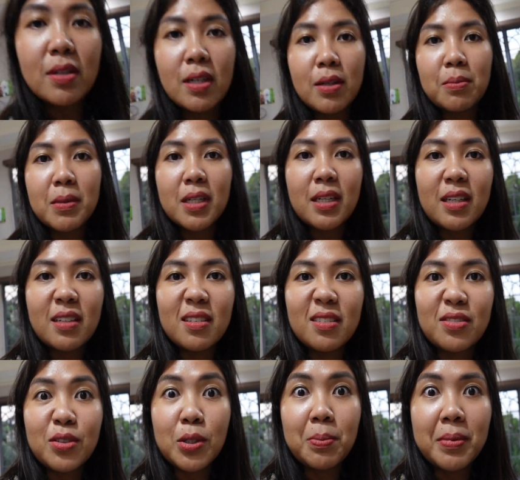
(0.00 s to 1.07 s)
how I'm gonna handle
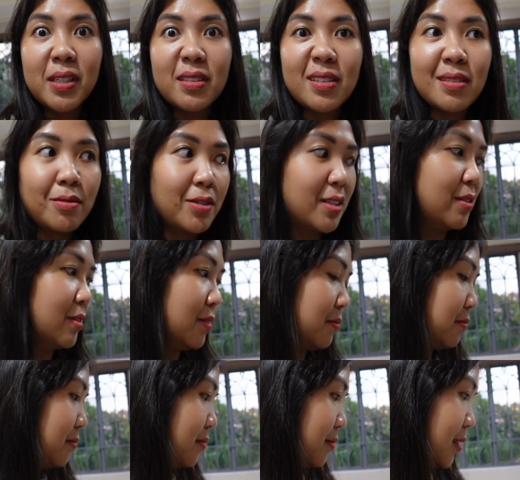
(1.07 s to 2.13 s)
4 pets in one
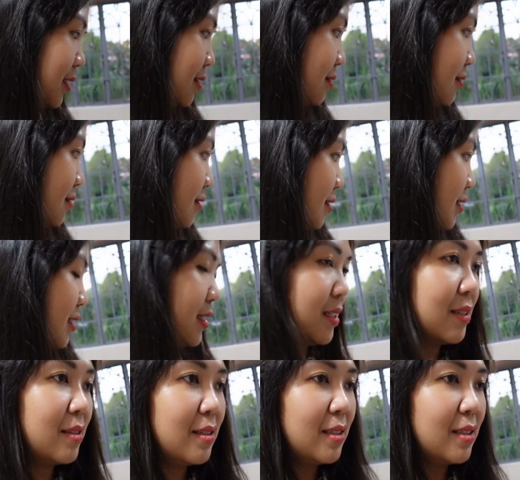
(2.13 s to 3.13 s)
room, but we'll see.